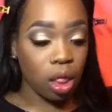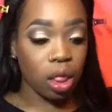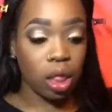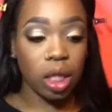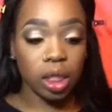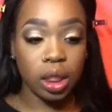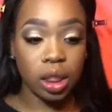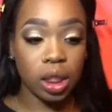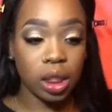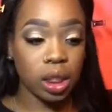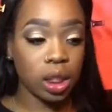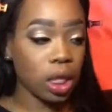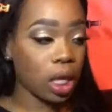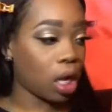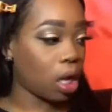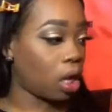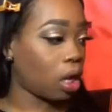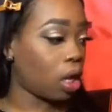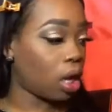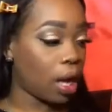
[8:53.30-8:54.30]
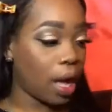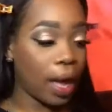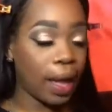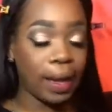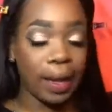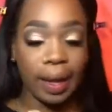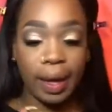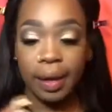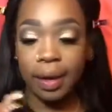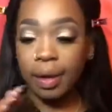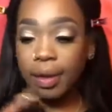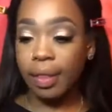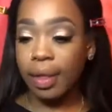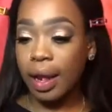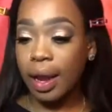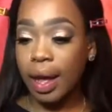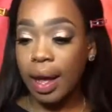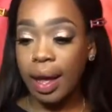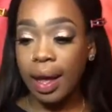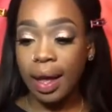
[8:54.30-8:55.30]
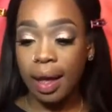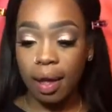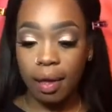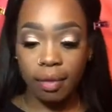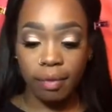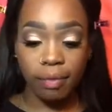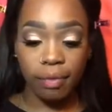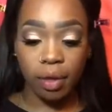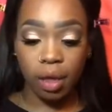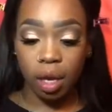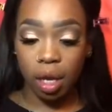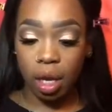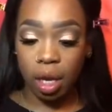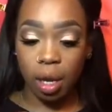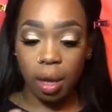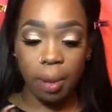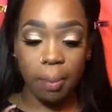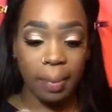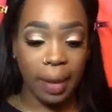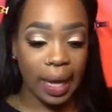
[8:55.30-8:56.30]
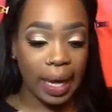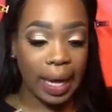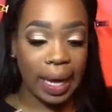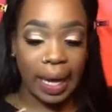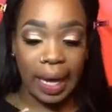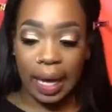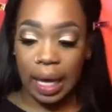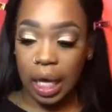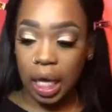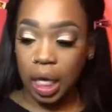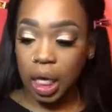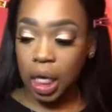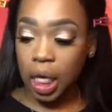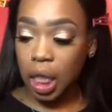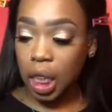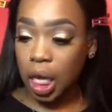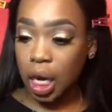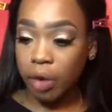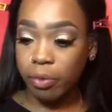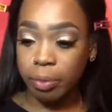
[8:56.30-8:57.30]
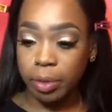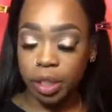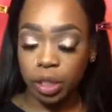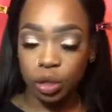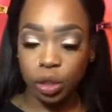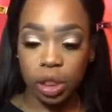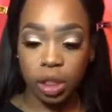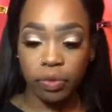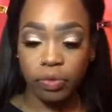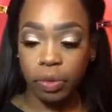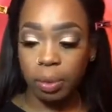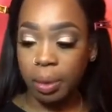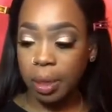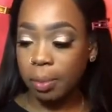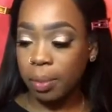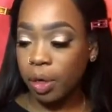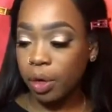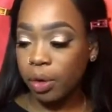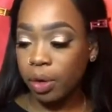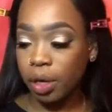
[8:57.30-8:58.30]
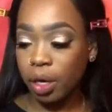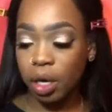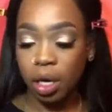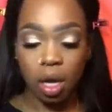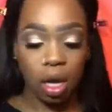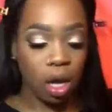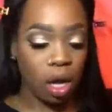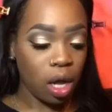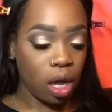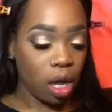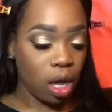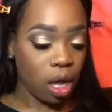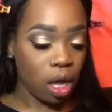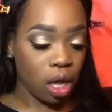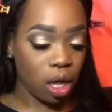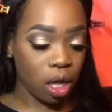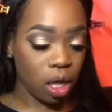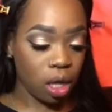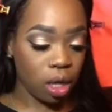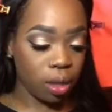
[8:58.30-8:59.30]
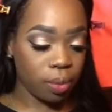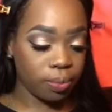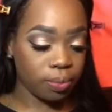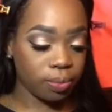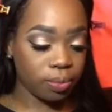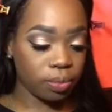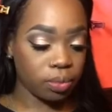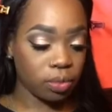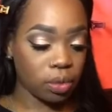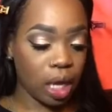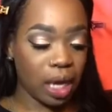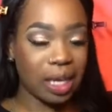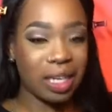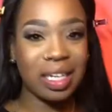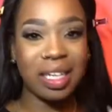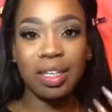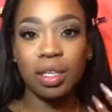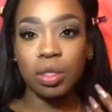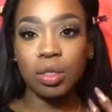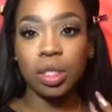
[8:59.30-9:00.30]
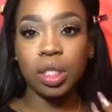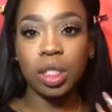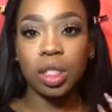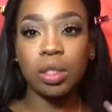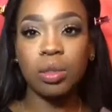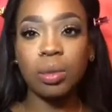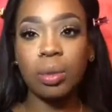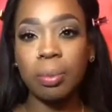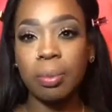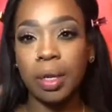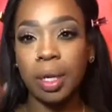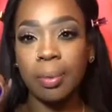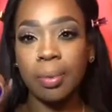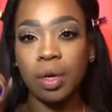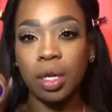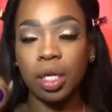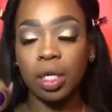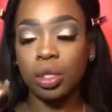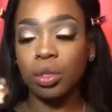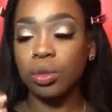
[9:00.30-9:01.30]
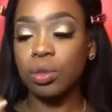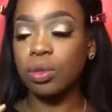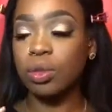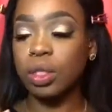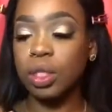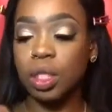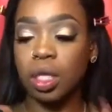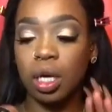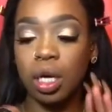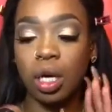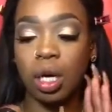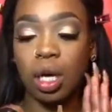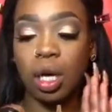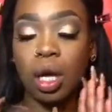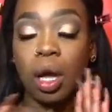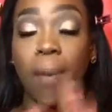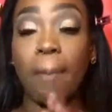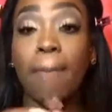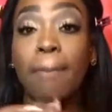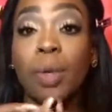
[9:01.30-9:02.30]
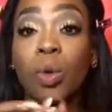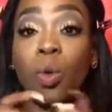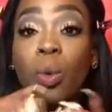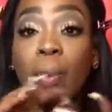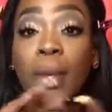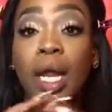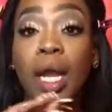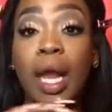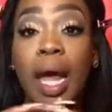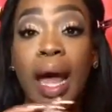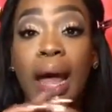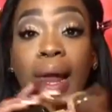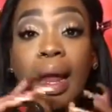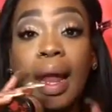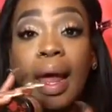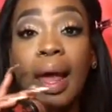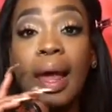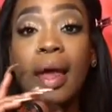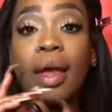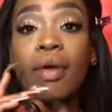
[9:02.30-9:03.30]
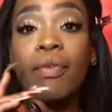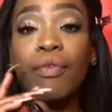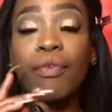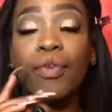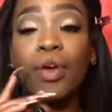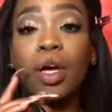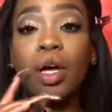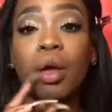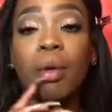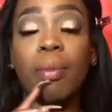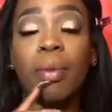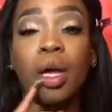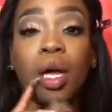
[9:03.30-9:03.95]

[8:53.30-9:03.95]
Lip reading: This highlighter that I have in my hand that I've been using for my mirror. I can either use this one, but I'm gonna use the Boomin' highlight from